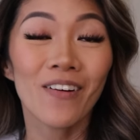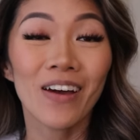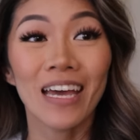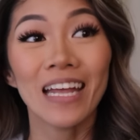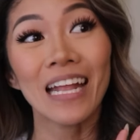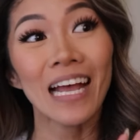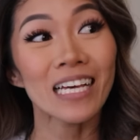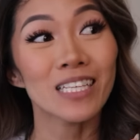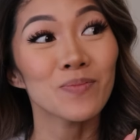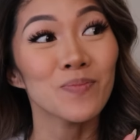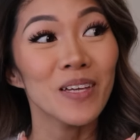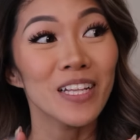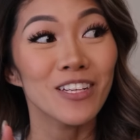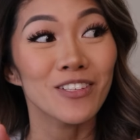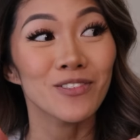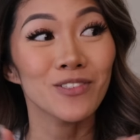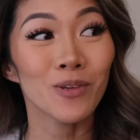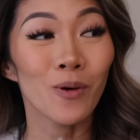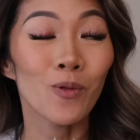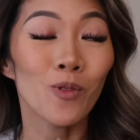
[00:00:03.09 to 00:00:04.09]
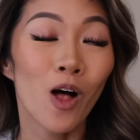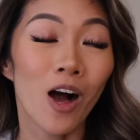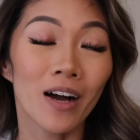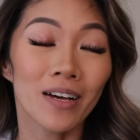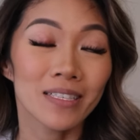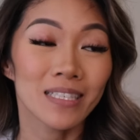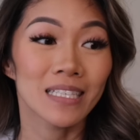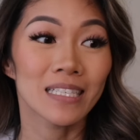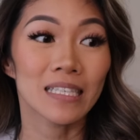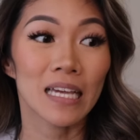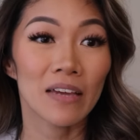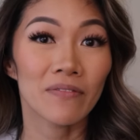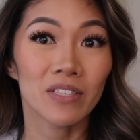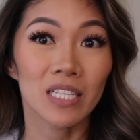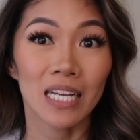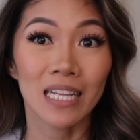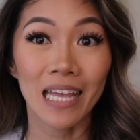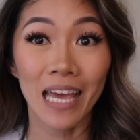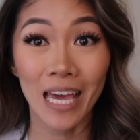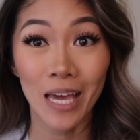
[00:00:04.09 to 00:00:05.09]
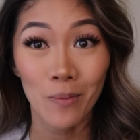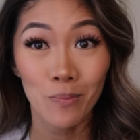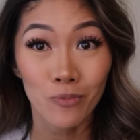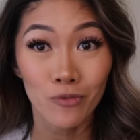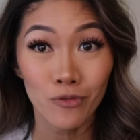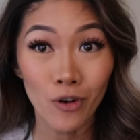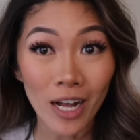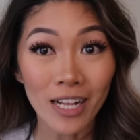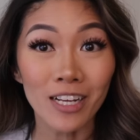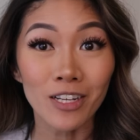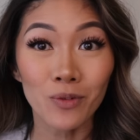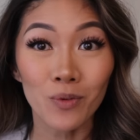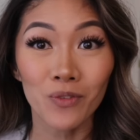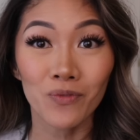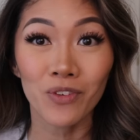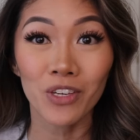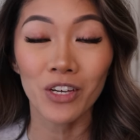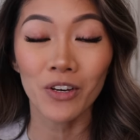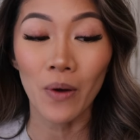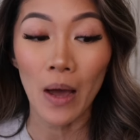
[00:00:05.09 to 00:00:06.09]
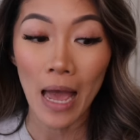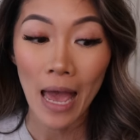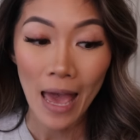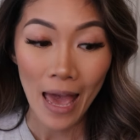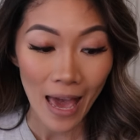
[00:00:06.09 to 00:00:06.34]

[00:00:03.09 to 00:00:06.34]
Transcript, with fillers: It has been so long since I've done a product review